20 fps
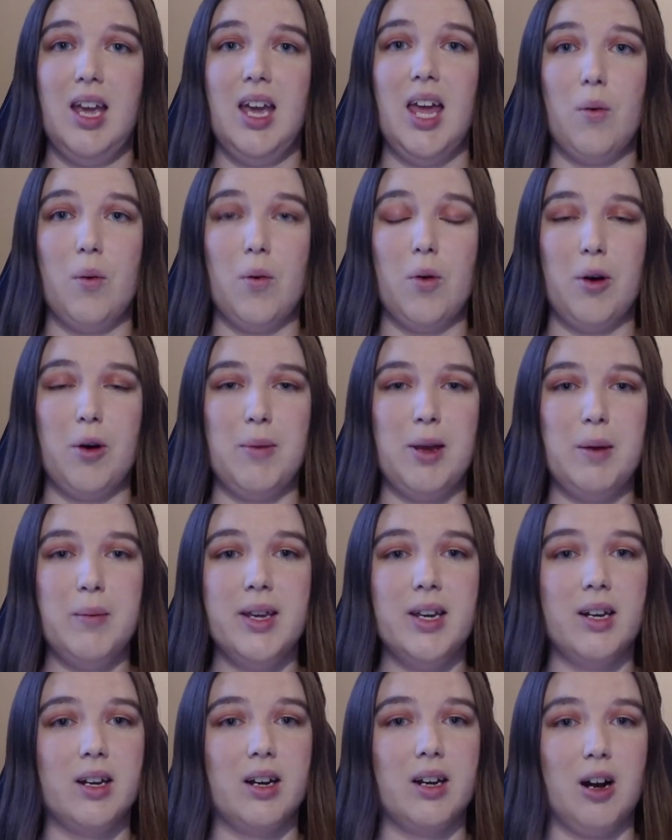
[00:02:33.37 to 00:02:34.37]
or
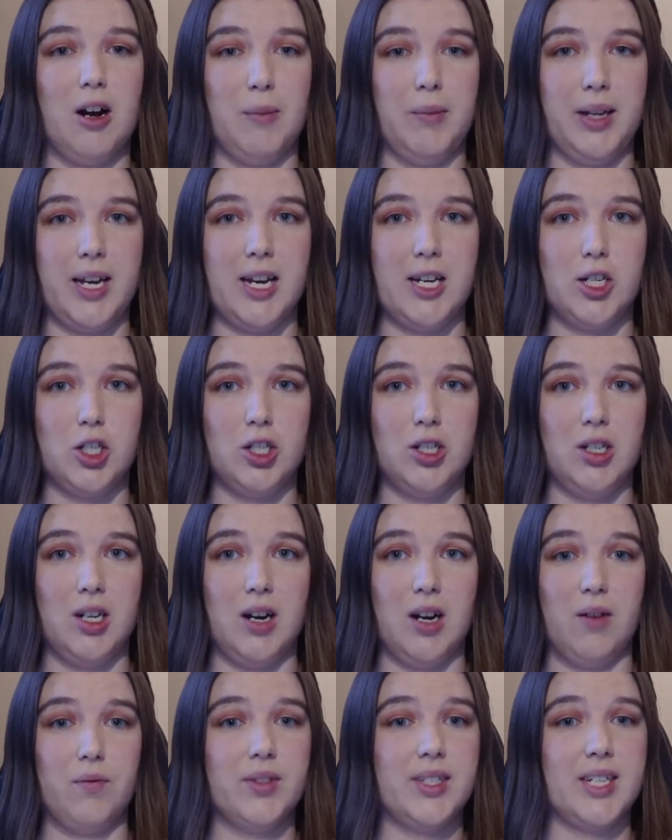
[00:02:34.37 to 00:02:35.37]
maybe a complication
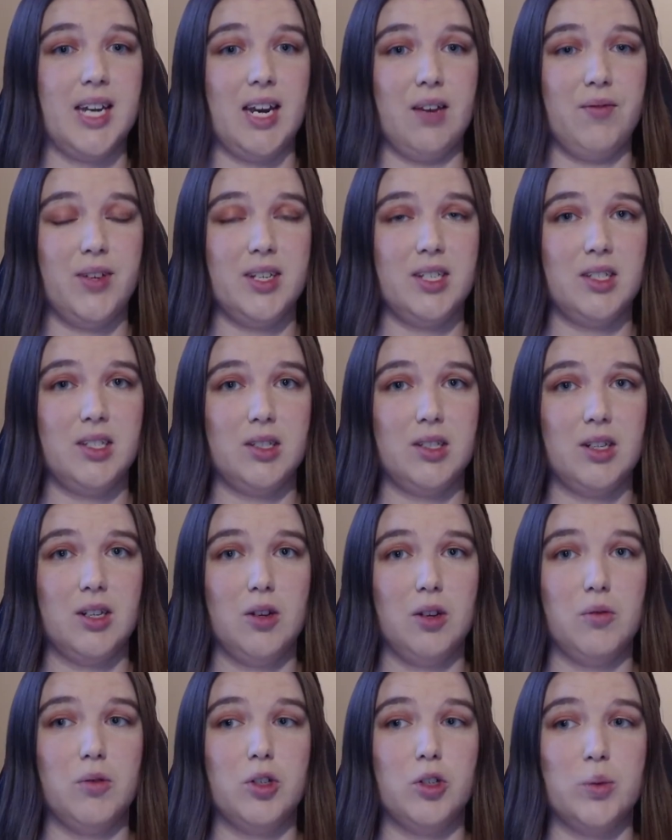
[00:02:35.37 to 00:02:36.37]
of typhus,
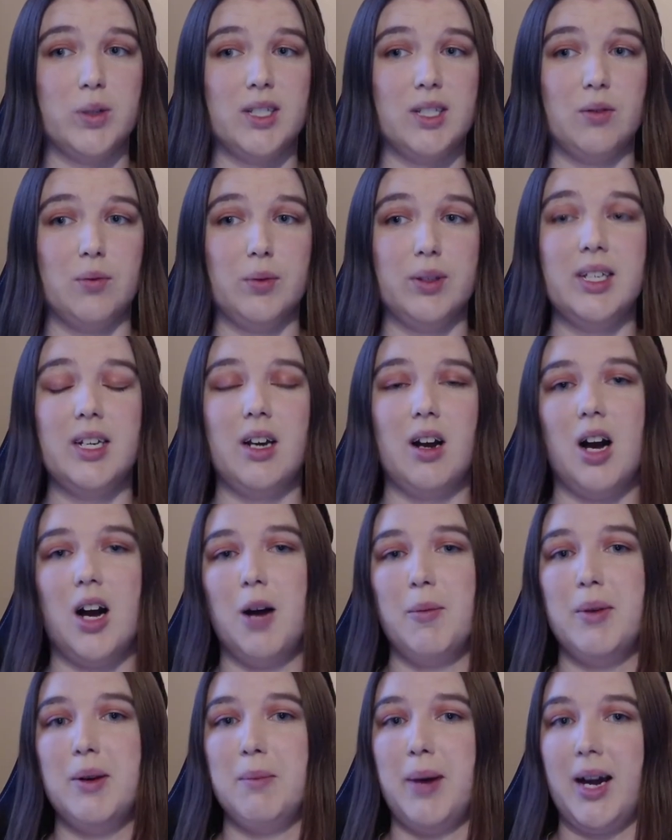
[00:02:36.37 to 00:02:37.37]
which was a really
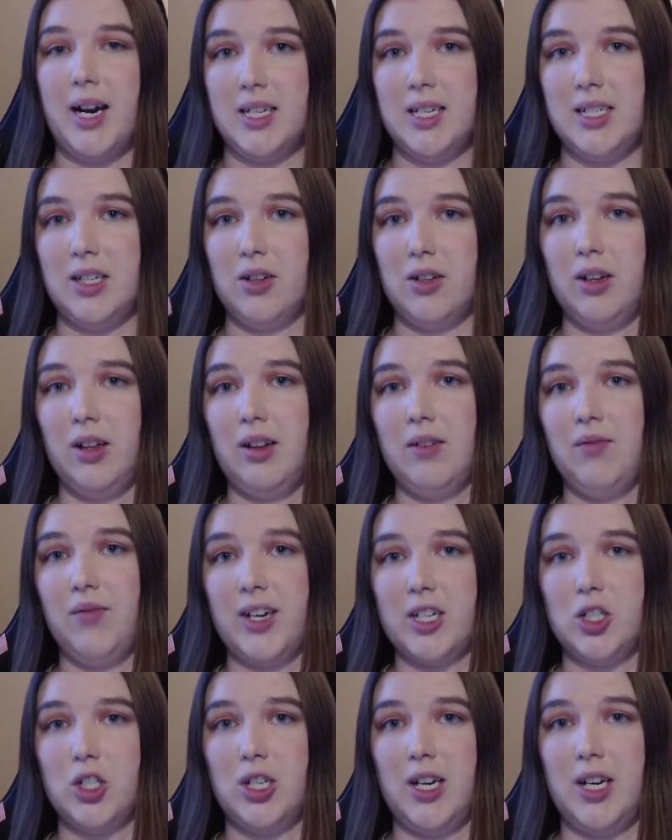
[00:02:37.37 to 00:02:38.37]
common bacterial
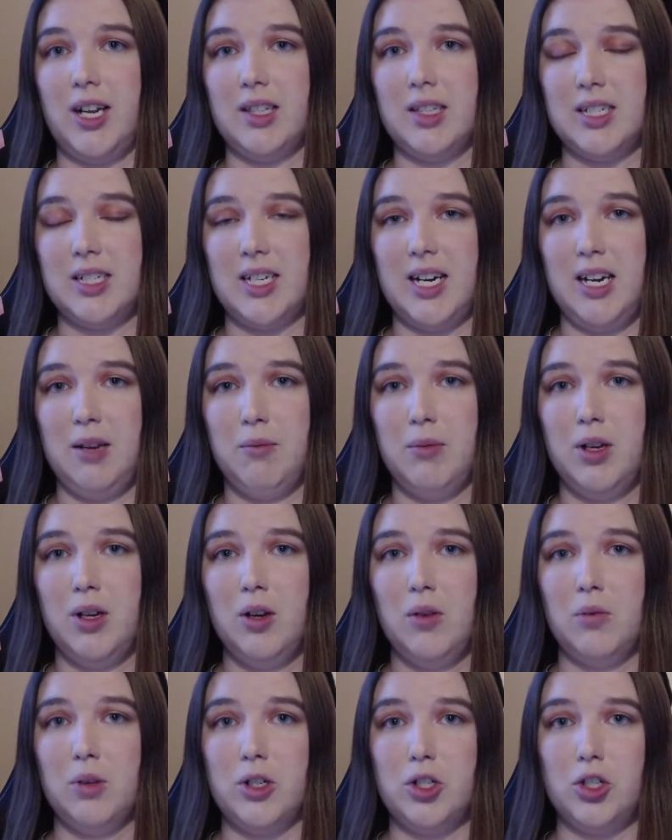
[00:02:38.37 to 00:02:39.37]
infection at the time,
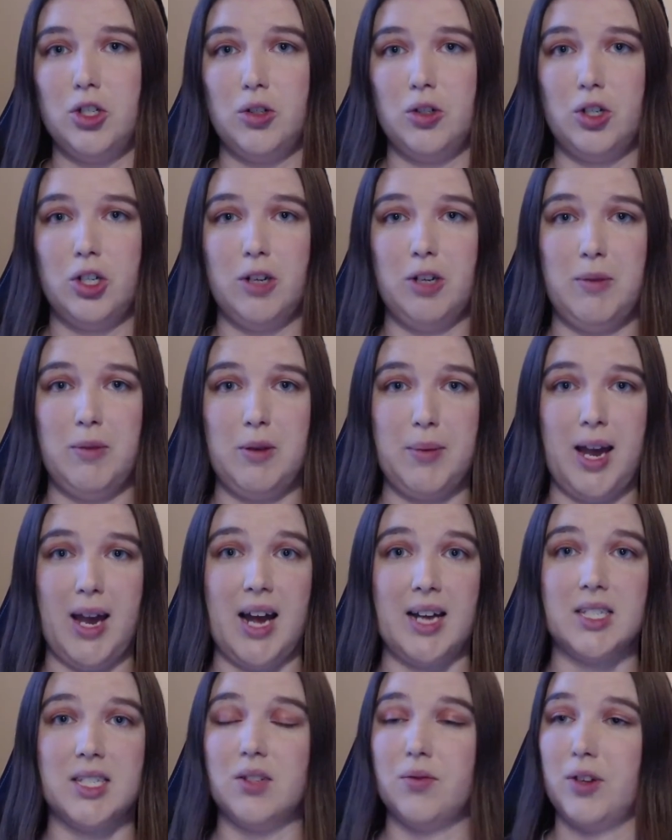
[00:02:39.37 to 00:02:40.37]
which could be
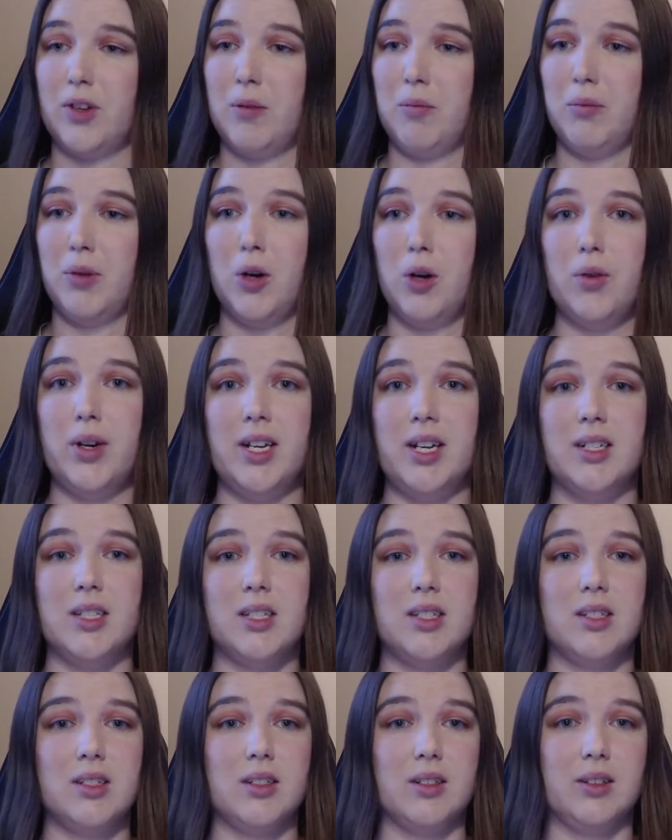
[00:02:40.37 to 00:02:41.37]
passed from
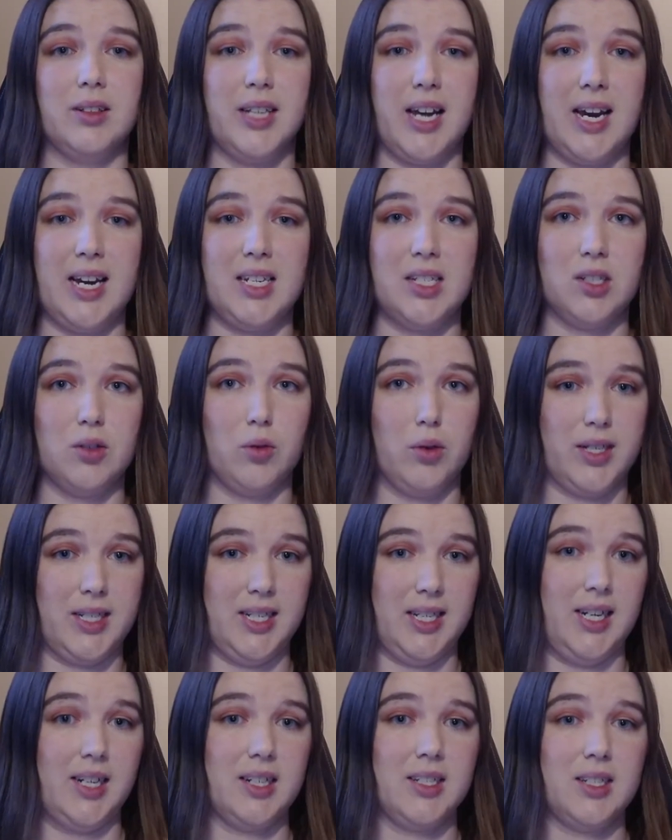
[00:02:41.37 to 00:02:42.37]
rodents, lice, or
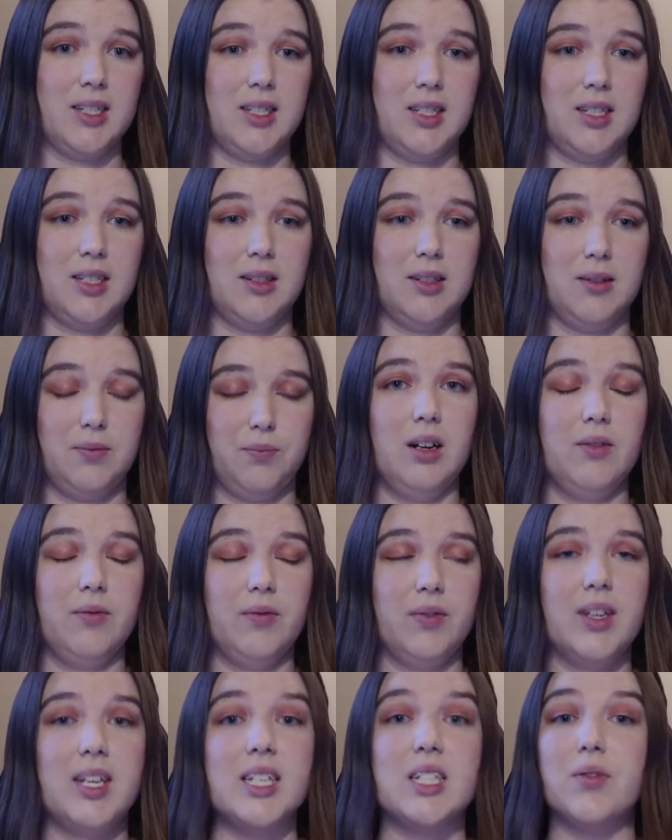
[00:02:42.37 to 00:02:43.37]
ticks.
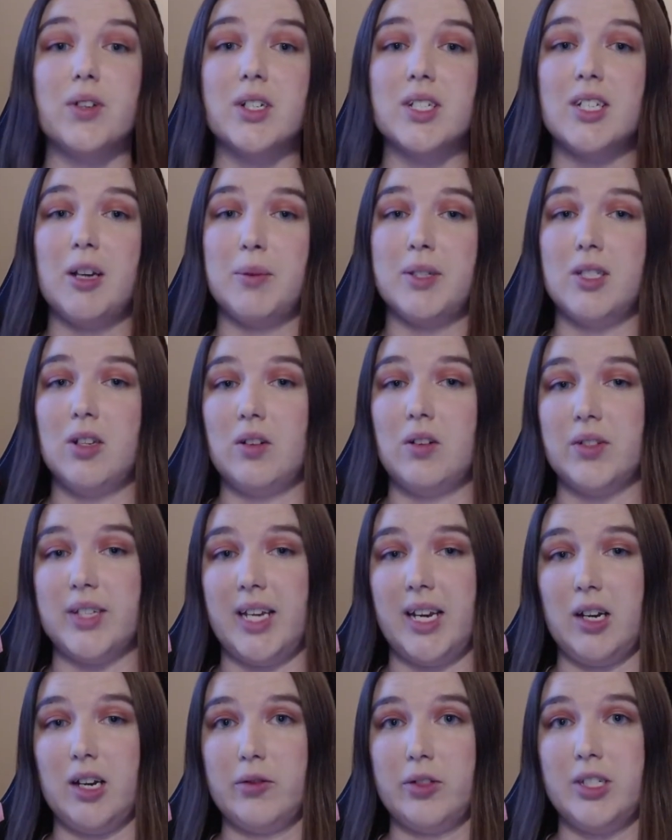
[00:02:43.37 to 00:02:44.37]
His first episode of
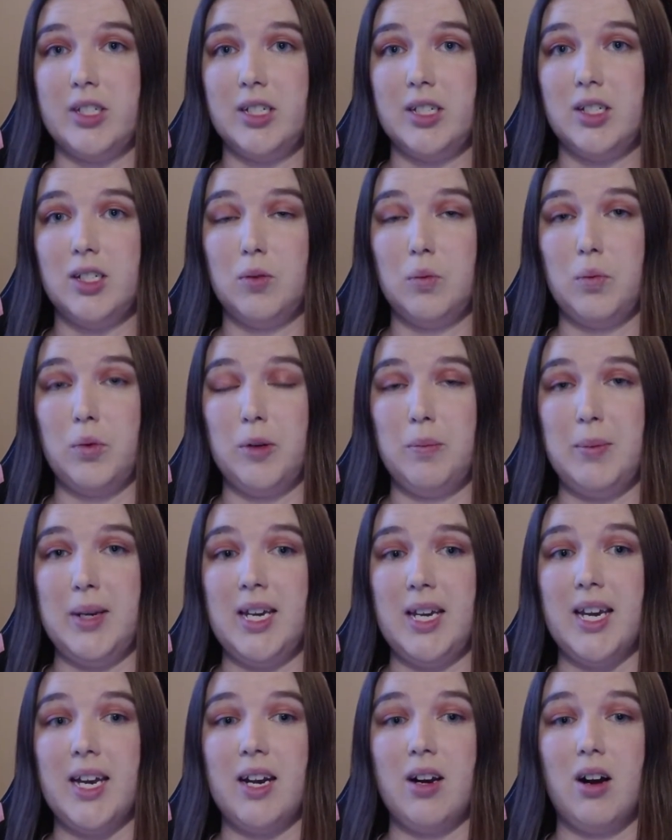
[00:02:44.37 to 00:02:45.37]
psychosis would
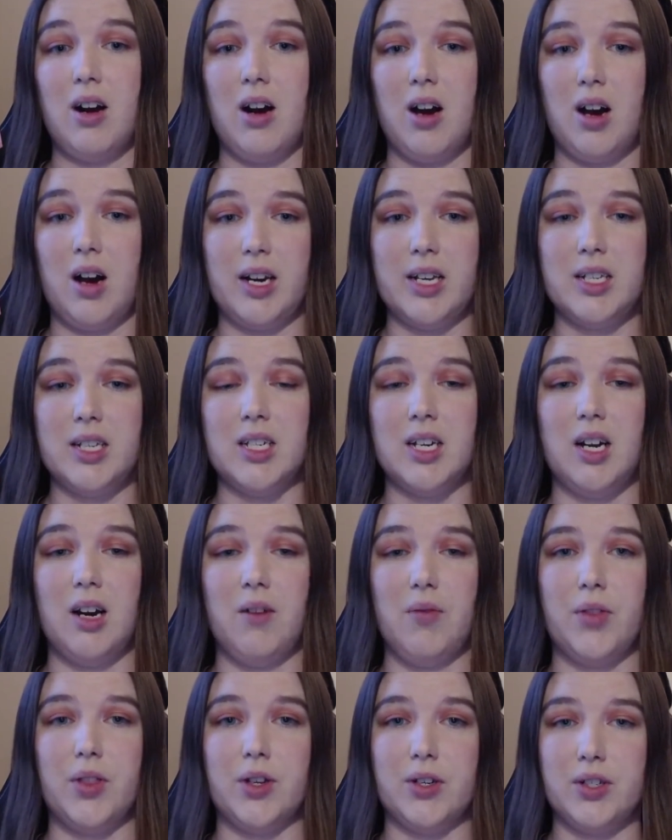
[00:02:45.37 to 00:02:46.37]
be in August of
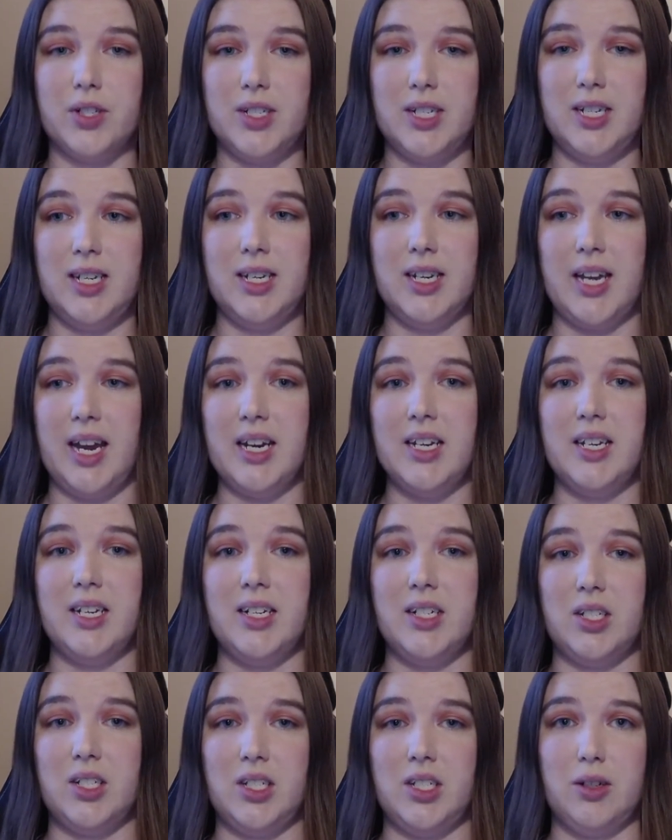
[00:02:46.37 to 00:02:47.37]

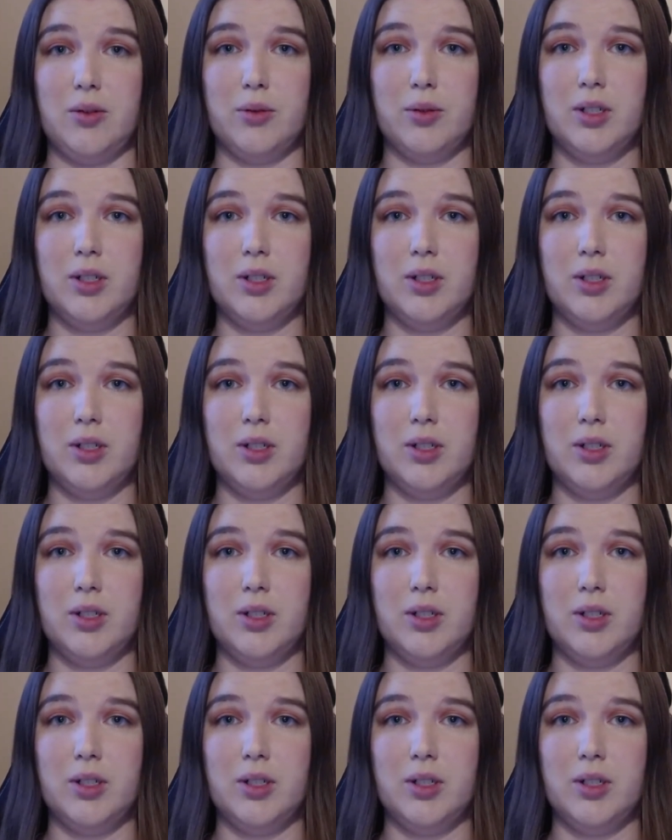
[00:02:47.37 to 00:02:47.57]
1392.